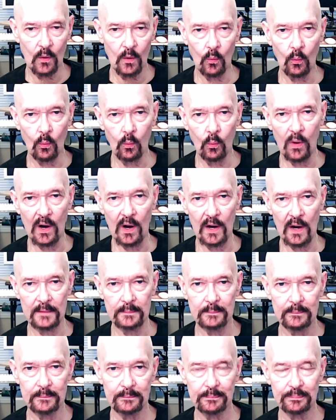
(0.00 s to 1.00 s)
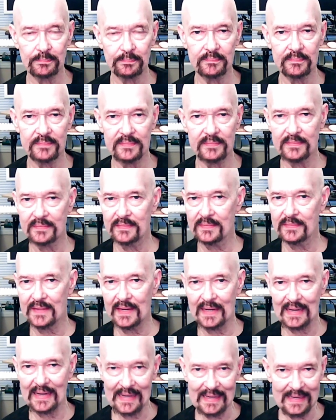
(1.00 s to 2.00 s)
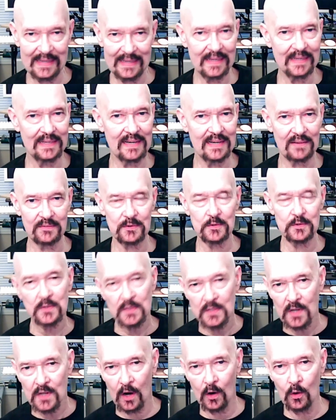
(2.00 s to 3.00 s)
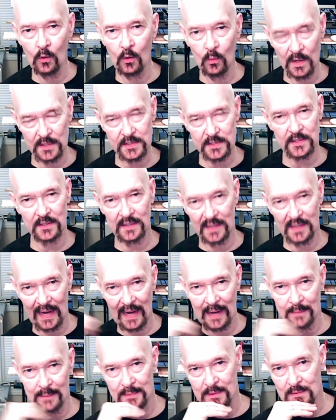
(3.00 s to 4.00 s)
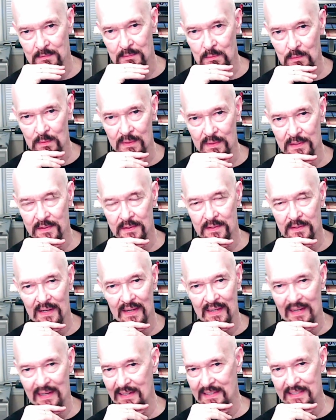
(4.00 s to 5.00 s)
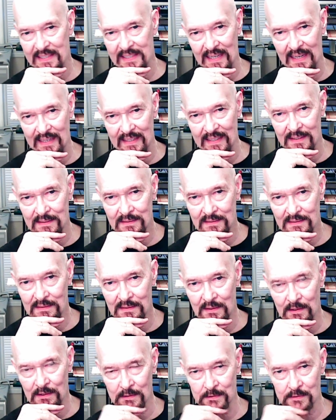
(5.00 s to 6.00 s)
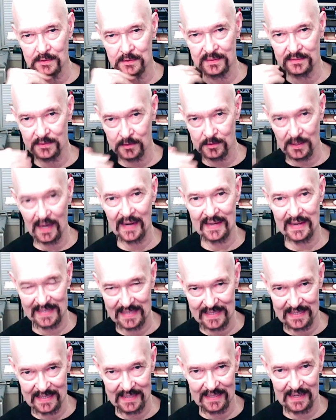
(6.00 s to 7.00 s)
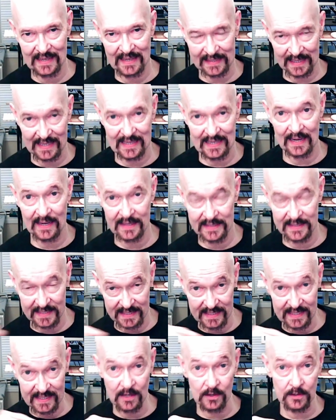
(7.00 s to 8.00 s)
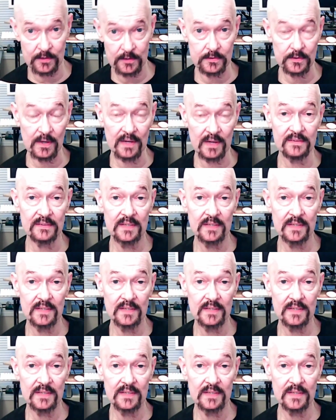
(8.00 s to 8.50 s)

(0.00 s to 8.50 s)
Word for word: one, you never know what's going to happen with an ATA hard drive or ID, aka IDE hard drive.